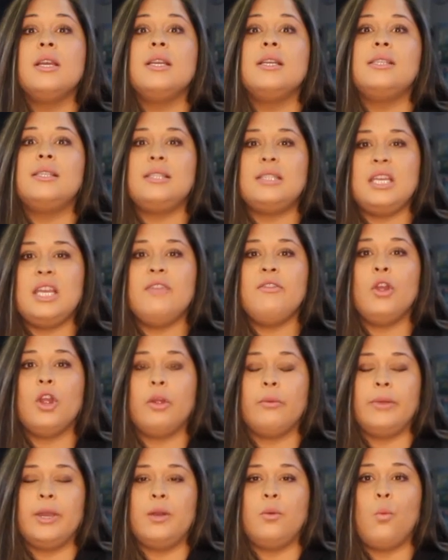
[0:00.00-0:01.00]
Steve
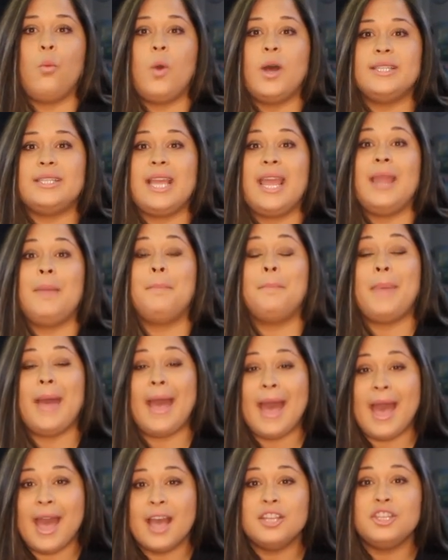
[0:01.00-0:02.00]
Irwin was a
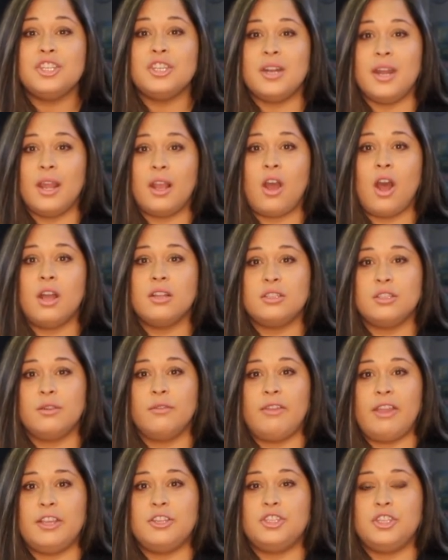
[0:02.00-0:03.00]
passionate
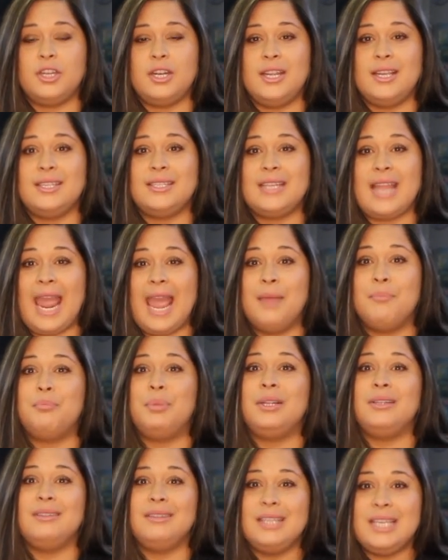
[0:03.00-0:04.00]
conservationist and
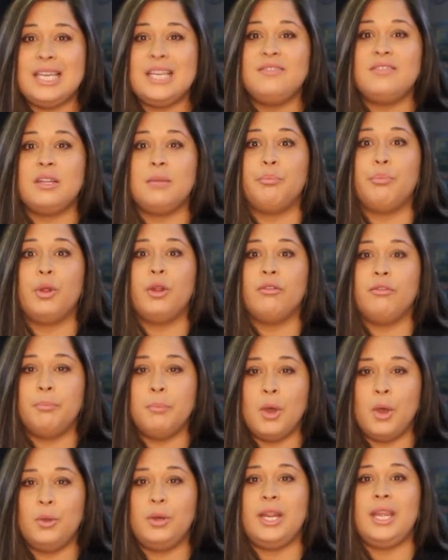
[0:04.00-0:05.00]
believed in
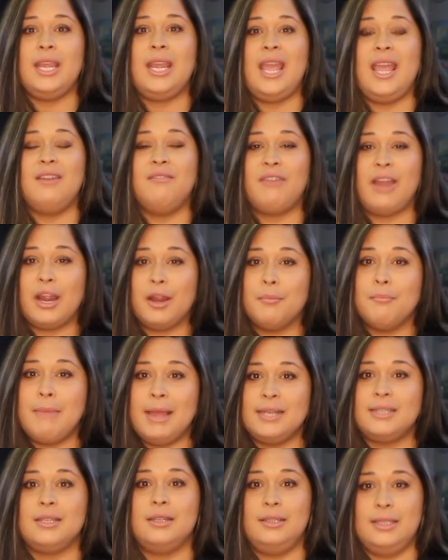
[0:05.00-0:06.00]
promoting
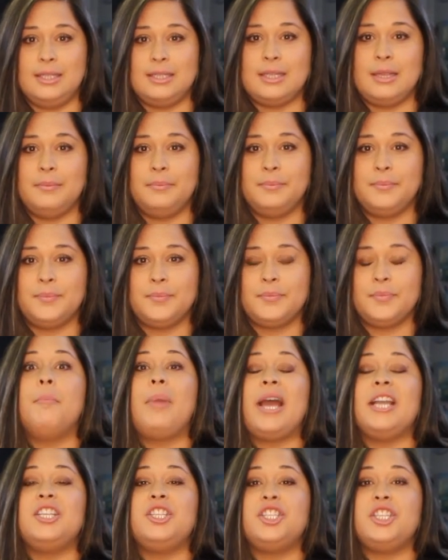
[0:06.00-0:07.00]
environmentalism
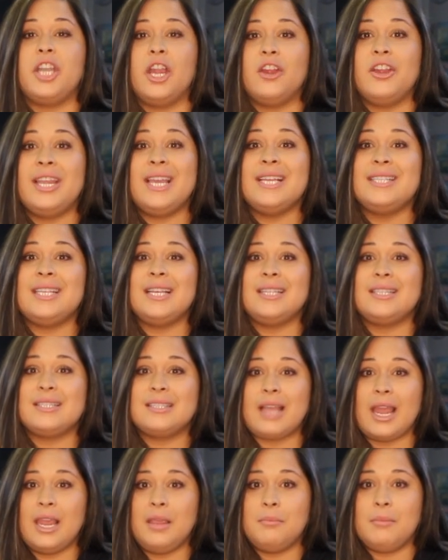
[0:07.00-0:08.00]
by sharing his
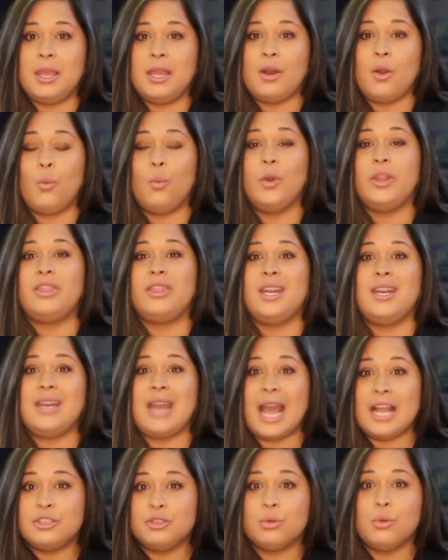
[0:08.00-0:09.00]
excitement with the
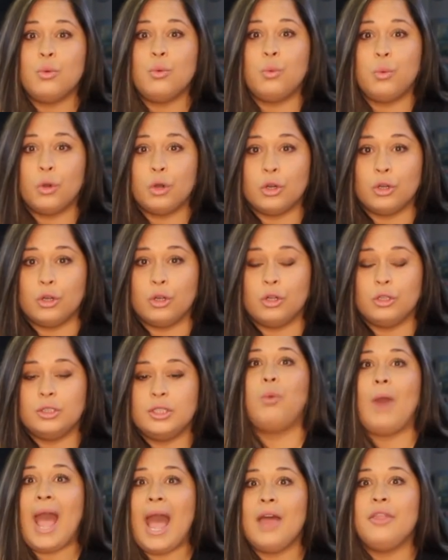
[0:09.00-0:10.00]
natural world
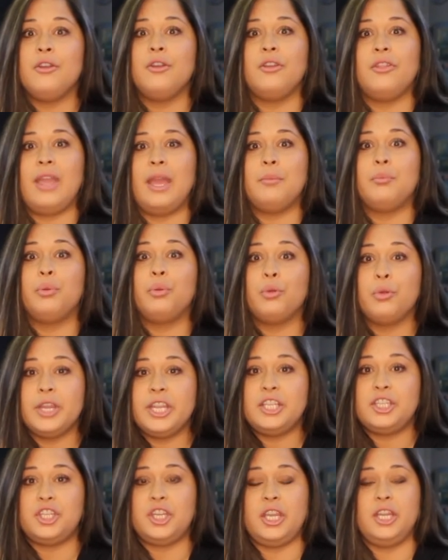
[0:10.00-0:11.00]
rather than
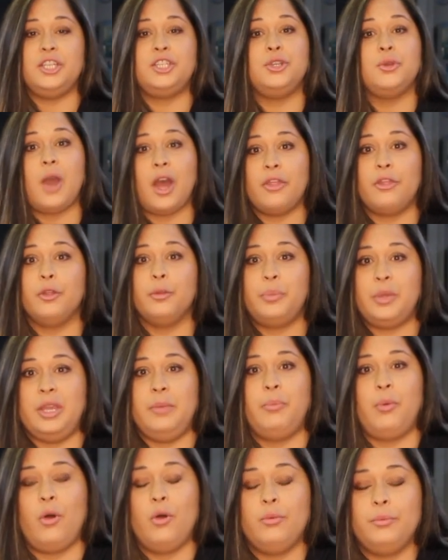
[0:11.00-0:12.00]
preaching to other
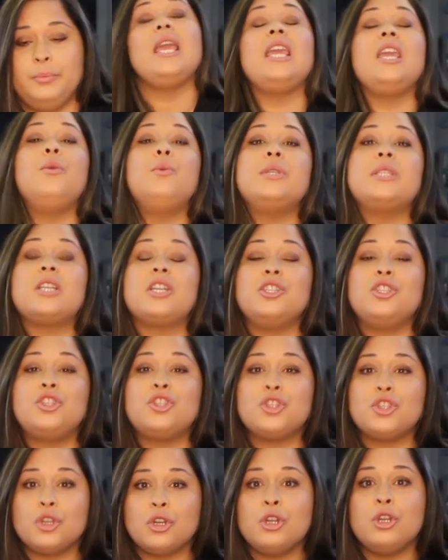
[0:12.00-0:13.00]
people. He was
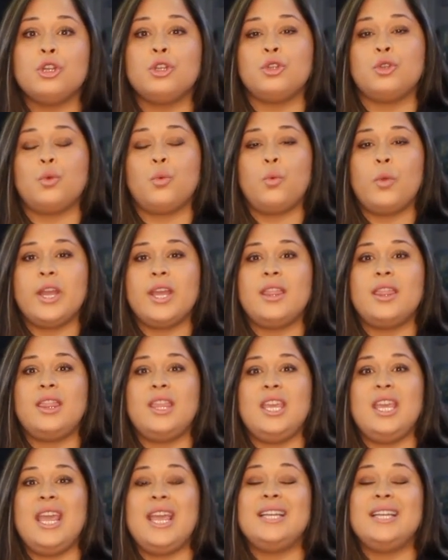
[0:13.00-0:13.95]
concerned with the